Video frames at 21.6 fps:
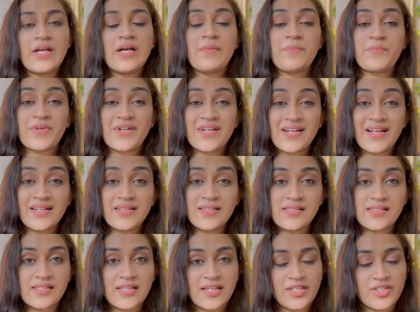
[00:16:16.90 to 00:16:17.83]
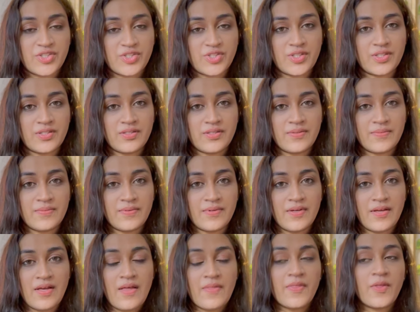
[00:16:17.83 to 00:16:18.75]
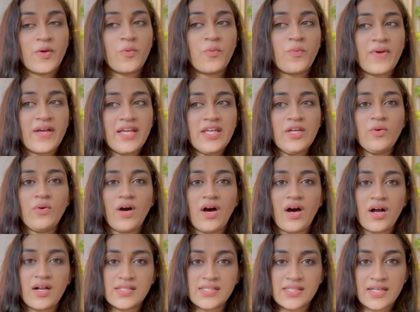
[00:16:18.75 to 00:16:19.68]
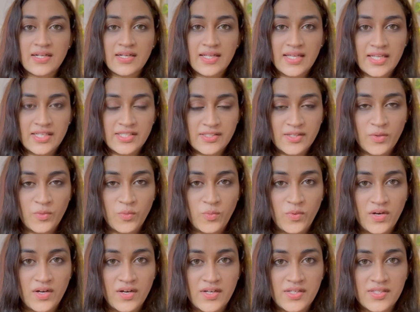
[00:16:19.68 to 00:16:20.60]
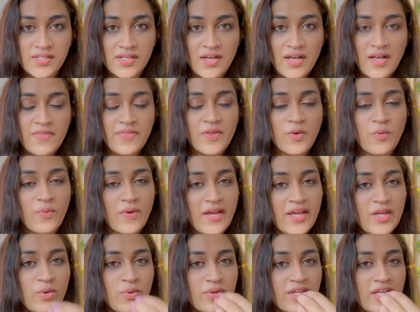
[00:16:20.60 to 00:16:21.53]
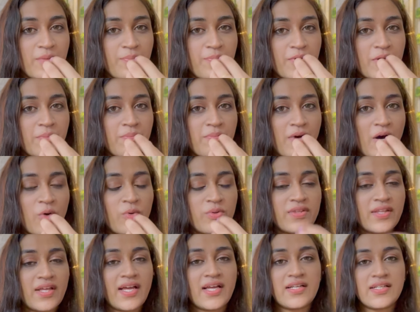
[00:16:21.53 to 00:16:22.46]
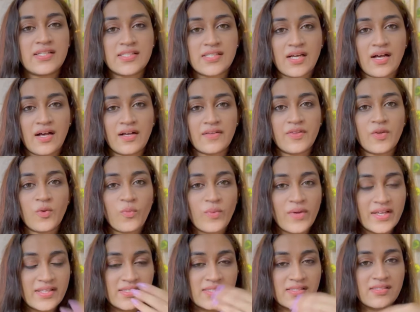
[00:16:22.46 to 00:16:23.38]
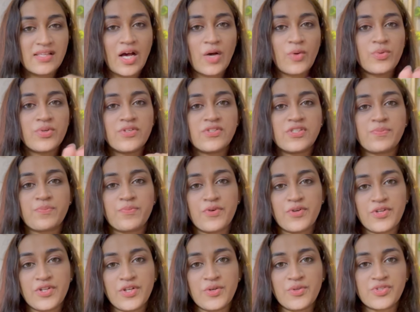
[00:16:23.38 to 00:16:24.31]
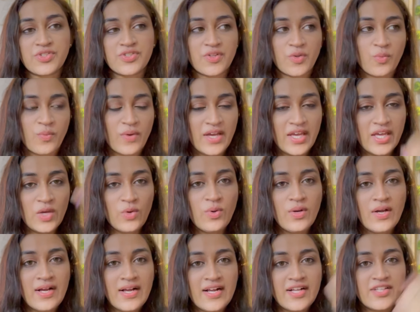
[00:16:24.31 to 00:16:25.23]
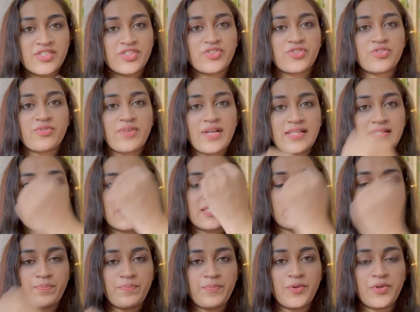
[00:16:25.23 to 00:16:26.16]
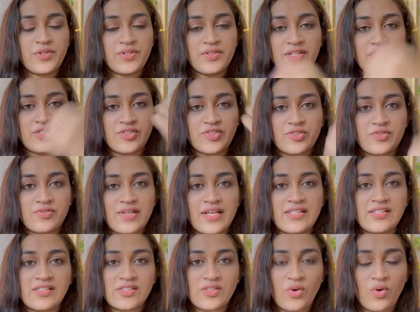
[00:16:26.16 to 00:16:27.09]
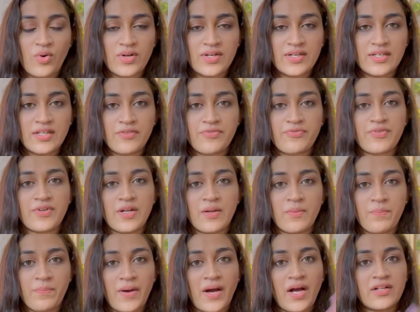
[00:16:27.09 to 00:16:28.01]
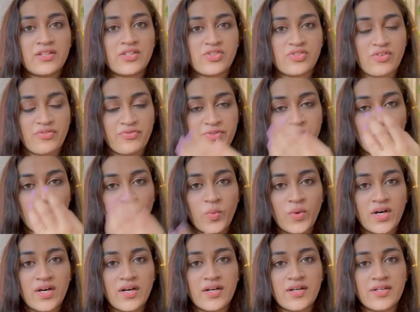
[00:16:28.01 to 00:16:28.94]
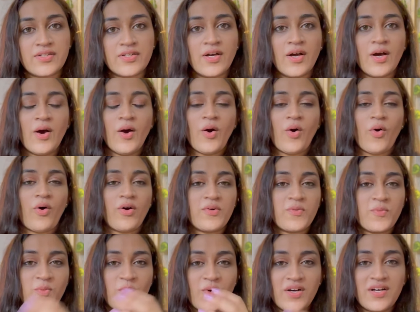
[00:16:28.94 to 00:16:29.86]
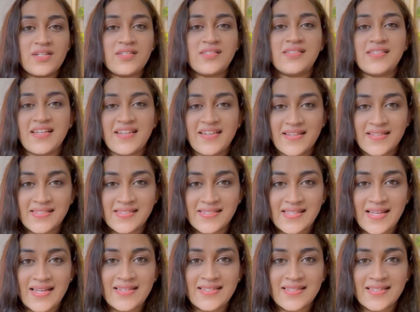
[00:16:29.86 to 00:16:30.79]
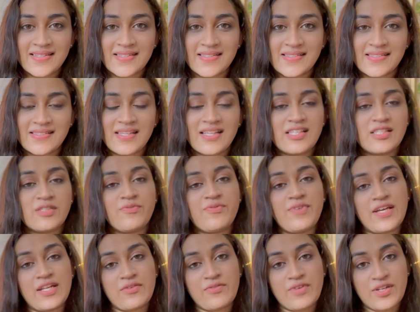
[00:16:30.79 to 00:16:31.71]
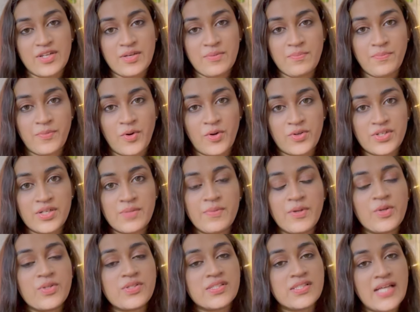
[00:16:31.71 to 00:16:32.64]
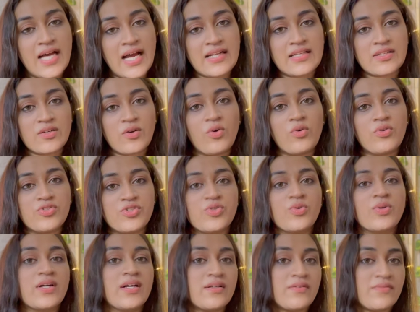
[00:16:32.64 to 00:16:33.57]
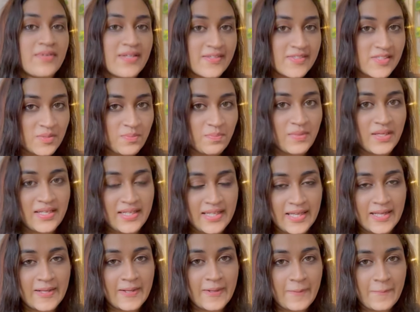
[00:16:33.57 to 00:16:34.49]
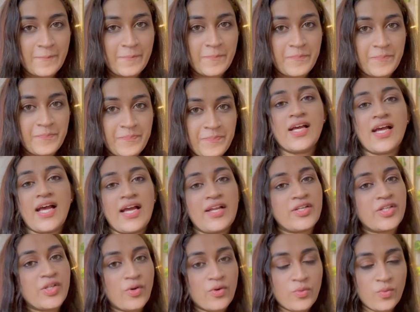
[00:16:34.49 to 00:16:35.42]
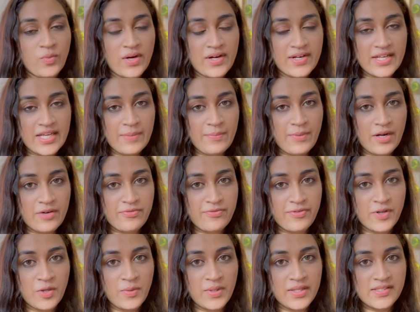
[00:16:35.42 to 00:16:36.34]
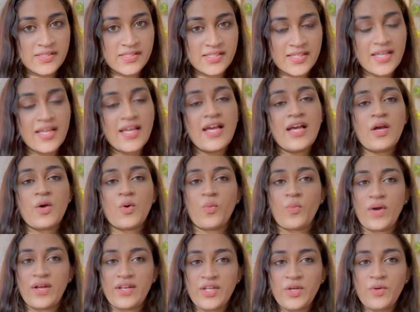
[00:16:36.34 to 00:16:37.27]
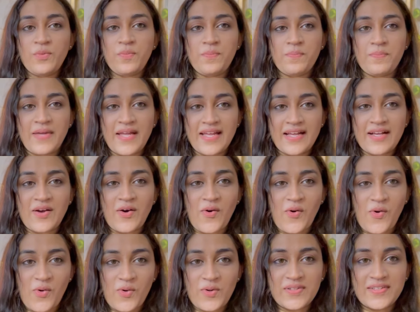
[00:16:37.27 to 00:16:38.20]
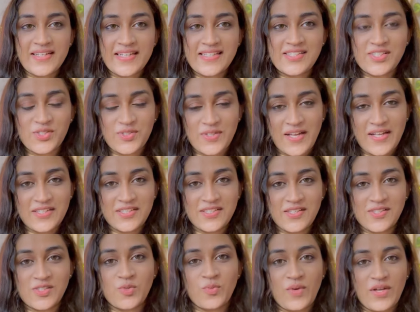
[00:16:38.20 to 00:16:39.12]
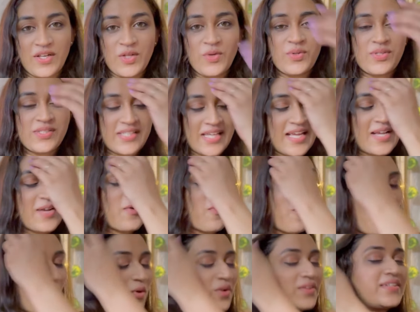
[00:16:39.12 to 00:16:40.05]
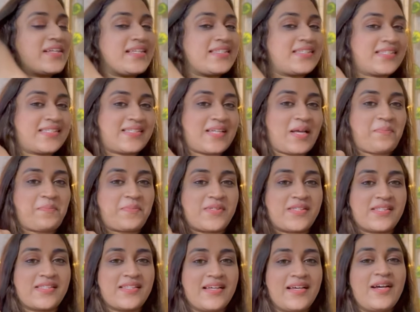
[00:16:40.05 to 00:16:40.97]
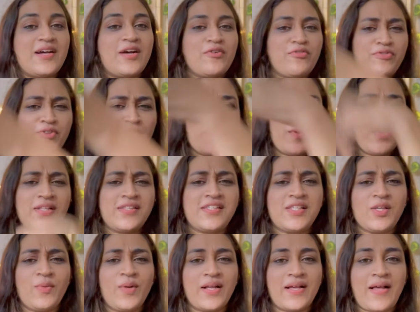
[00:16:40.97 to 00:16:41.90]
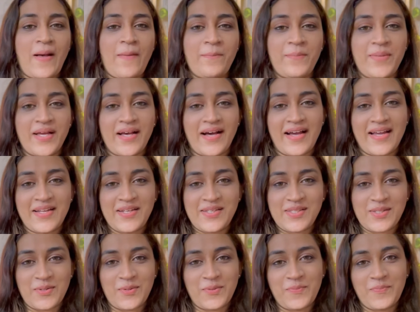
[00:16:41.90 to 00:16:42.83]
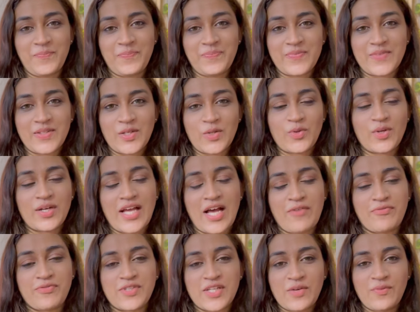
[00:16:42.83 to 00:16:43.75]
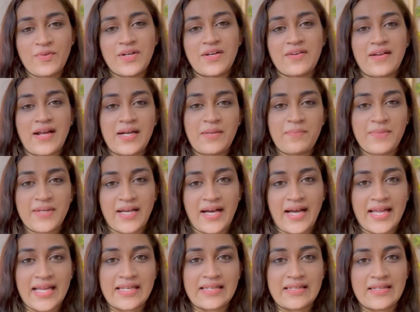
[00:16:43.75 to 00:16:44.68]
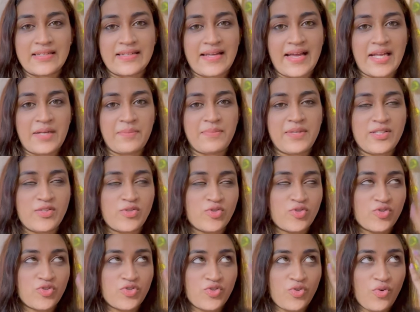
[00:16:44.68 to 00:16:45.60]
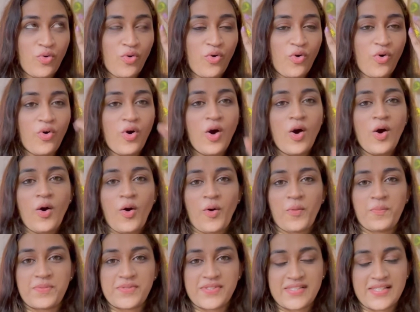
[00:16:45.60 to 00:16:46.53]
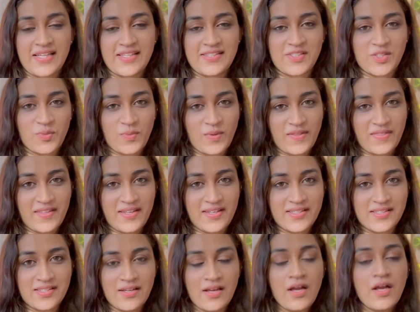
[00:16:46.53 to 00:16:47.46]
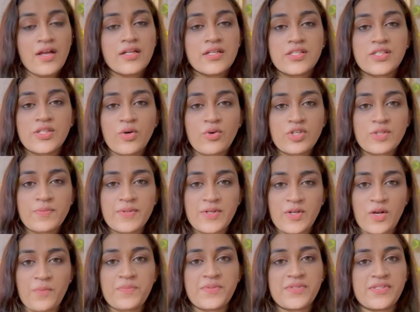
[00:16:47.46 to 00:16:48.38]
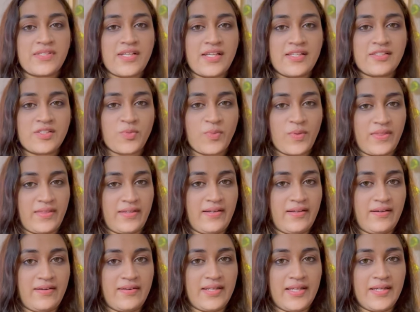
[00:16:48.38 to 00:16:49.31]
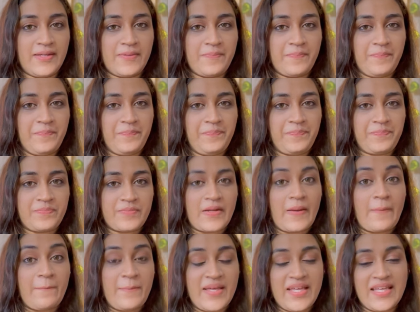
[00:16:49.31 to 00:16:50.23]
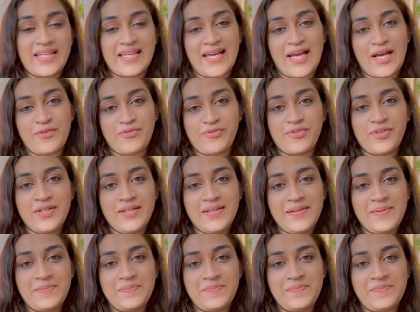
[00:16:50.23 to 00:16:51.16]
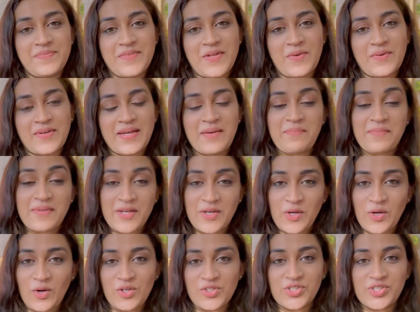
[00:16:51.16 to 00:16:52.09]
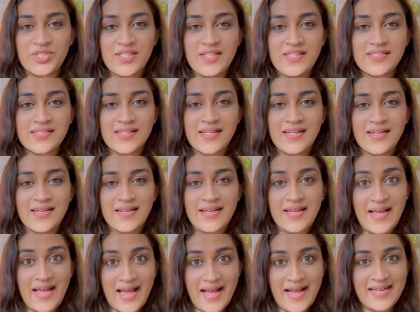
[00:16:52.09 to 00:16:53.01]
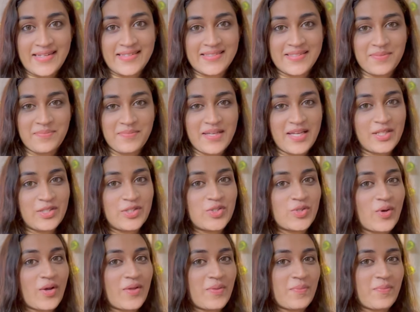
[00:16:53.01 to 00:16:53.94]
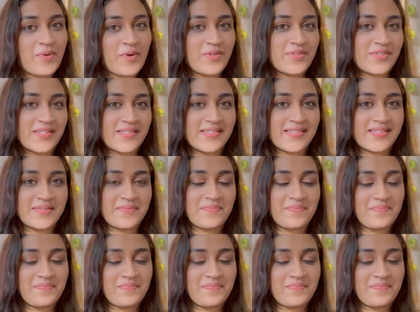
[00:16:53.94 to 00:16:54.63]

Pronunciation. The way you articulate a word, the way you keep your mouth and tongue, the way sound is produced, the way you stress, put the stress on different parts of the word or words in a sentence is very, very important, because that also conveys meaning. And don't worry about fluency. When you make all these changes, when you take all these steps, fluency will come behind you. You don't have to even run behind it and be so obsessed with it. Don't be obsessed with learning. Be careful, okay? Be cautious and enjoy the process.